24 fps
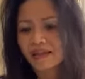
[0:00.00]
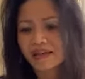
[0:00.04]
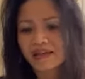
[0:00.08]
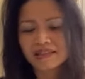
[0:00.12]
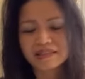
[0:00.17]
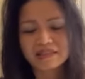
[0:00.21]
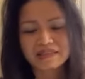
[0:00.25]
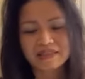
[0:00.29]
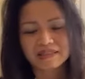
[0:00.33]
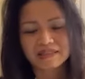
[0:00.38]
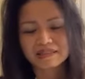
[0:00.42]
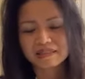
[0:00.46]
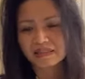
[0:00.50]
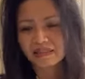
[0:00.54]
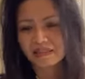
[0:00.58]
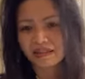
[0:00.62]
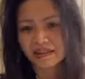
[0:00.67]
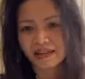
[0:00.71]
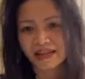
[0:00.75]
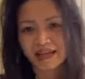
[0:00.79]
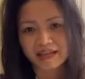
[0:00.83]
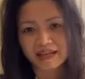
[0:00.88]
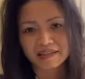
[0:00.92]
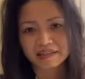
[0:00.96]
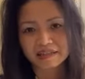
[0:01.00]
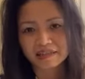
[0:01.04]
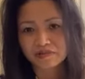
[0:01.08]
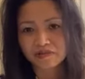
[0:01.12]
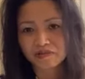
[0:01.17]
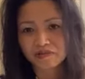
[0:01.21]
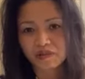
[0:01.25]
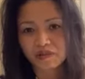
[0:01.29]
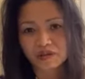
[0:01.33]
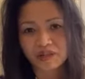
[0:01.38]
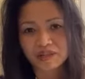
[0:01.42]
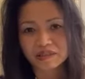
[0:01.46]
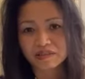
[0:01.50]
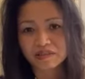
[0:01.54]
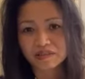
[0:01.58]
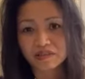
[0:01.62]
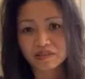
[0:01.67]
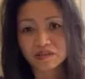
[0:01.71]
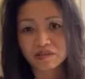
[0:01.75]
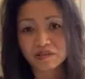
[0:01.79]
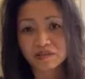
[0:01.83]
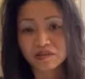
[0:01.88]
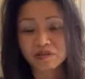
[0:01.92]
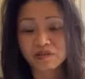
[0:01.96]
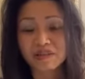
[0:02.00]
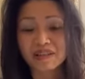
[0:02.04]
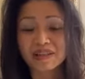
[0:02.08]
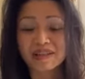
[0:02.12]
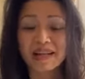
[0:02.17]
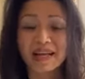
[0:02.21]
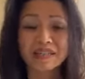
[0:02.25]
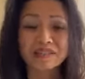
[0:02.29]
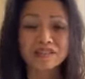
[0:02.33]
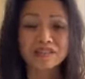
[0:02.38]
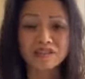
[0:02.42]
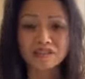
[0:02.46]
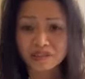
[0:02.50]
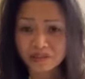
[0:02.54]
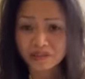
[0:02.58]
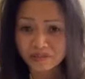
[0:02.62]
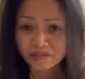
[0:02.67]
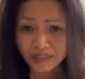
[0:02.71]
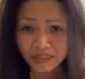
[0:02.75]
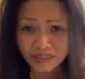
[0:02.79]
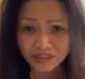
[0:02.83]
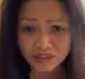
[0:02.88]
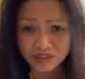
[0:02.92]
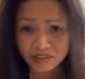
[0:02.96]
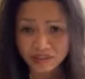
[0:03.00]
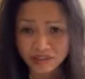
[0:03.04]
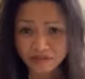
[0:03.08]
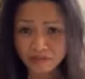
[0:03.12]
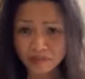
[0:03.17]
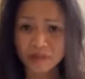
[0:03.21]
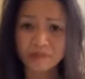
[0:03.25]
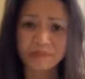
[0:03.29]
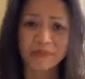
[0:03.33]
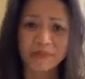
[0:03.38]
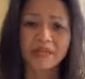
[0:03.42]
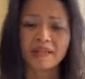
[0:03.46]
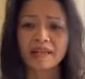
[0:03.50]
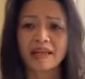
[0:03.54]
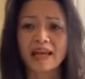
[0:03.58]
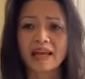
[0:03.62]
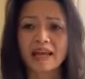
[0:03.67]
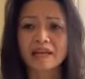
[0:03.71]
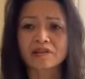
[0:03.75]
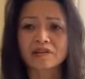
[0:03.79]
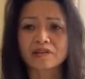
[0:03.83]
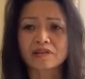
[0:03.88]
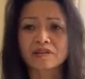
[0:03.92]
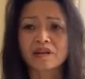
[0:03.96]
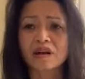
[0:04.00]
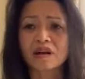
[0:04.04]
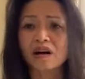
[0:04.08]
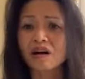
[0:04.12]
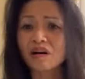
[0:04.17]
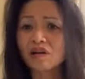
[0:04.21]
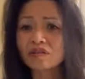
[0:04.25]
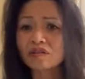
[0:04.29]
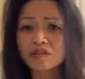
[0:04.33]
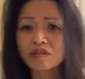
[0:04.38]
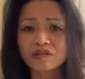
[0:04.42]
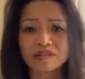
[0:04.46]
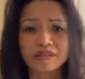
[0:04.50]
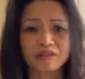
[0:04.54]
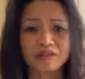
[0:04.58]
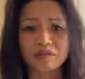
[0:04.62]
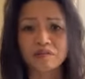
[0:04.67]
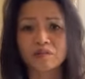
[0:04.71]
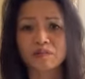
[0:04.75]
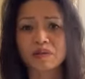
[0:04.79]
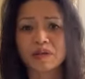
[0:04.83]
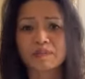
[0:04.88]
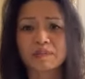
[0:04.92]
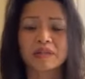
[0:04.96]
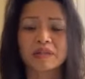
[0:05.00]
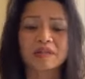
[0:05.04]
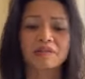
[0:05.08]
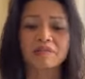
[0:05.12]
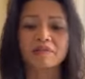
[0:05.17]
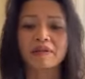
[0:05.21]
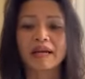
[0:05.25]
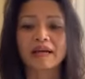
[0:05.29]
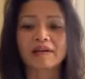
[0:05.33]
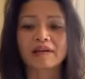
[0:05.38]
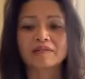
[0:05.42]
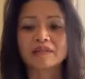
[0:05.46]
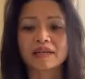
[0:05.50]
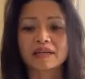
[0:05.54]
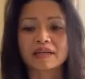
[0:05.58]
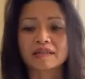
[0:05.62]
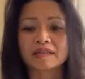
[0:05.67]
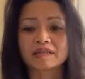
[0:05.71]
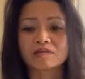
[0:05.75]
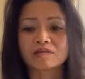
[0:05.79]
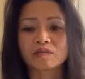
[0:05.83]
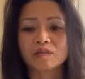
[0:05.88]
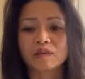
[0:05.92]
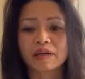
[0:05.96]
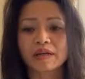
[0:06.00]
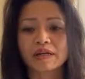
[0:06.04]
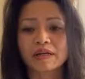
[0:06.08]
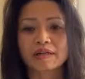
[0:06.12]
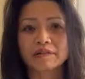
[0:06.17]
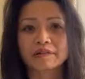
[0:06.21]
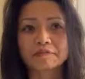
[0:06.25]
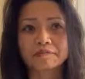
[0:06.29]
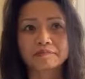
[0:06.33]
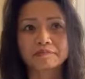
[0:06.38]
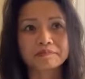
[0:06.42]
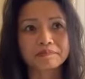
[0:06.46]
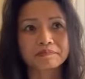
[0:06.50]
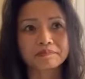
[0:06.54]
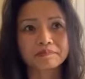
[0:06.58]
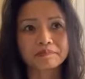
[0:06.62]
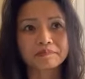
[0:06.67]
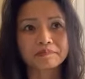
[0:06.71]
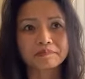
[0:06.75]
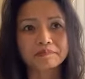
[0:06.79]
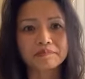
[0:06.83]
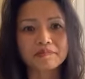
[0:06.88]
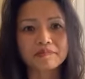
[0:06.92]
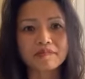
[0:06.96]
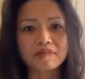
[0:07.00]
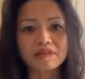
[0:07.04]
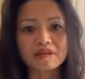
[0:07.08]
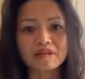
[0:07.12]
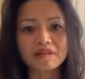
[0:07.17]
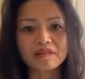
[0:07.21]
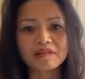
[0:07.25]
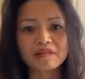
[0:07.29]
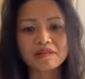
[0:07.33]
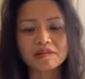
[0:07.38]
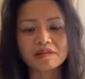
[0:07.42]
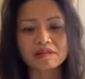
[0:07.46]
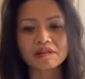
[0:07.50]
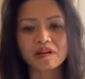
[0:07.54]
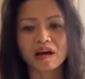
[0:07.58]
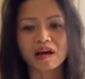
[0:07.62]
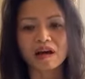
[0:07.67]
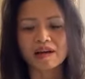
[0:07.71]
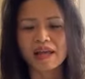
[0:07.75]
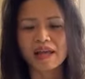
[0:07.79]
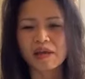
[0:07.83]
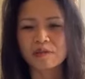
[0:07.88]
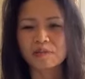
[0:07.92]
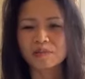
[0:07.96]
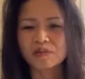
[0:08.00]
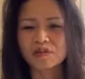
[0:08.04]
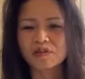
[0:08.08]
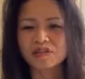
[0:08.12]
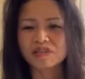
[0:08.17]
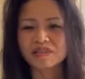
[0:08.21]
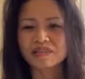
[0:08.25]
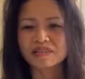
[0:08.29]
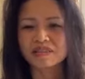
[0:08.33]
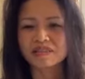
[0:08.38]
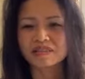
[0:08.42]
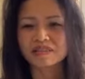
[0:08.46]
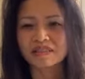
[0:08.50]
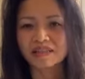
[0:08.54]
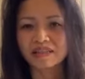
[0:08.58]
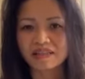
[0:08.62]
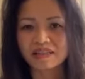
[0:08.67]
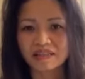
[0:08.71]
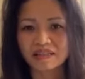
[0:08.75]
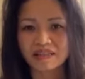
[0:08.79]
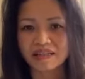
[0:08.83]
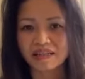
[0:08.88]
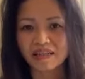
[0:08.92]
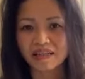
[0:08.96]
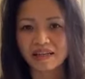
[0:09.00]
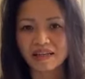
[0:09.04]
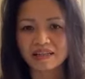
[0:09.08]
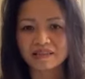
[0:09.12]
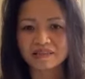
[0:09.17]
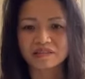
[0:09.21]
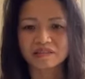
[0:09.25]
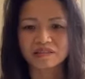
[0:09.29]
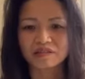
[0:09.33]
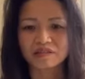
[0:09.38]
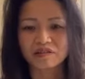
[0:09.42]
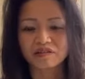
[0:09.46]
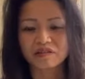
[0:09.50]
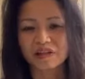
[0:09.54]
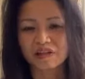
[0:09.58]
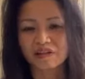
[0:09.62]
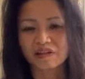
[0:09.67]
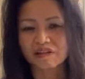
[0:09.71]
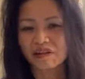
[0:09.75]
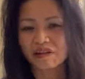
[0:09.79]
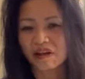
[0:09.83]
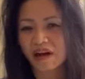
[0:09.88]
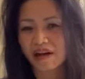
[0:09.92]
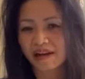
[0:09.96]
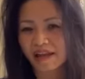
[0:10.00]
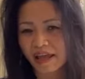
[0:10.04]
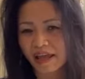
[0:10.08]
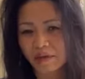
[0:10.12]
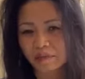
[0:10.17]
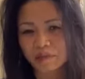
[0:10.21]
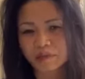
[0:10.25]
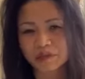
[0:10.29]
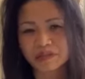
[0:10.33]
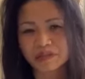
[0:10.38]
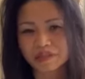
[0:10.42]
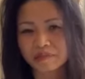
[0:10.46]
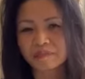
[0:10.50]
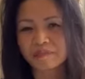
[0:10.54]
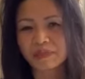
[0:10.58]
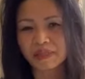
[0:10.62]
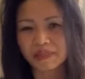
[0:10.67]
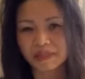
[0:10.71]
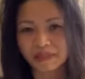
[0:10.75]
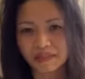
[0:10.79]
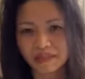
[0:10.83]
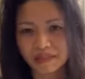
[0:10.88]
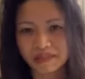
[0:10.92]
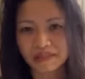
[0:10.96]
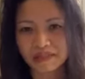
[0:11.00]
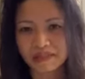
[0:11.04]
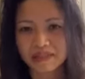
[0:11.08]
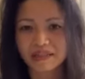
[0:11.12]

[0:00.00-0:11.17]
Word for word: it doesn't lend a voice to the next generation of women and or all those other women around us, where they're not able to see, and so they're not able to be.